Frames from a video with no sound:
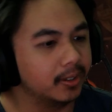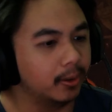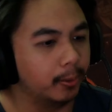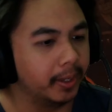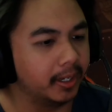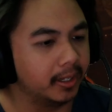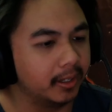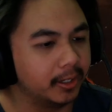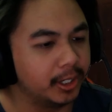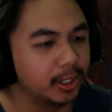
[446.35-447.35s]
Oh wait,
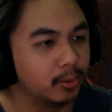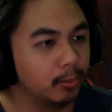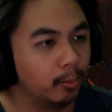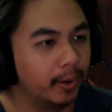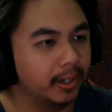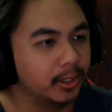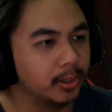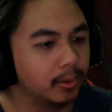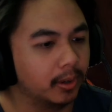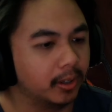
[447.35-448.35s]
she just went
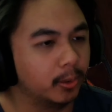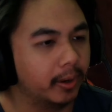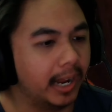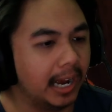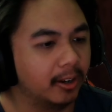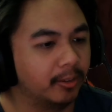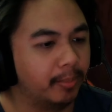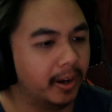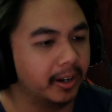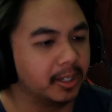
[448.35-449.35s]
to through an out of
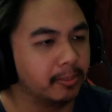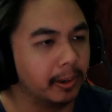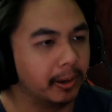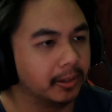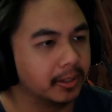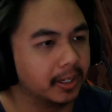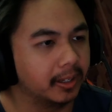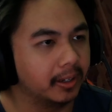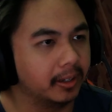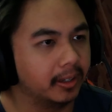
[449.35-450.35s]
body experience. I
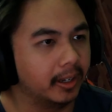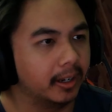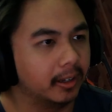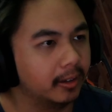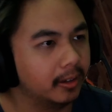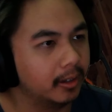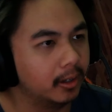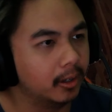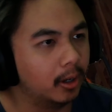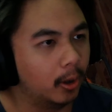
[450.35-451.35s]
think. Yeah.
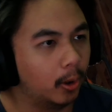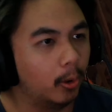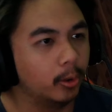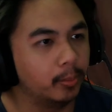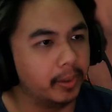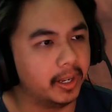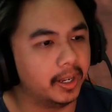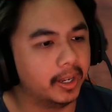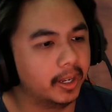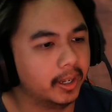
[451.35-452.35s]
Hold
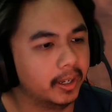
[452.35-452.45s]
B.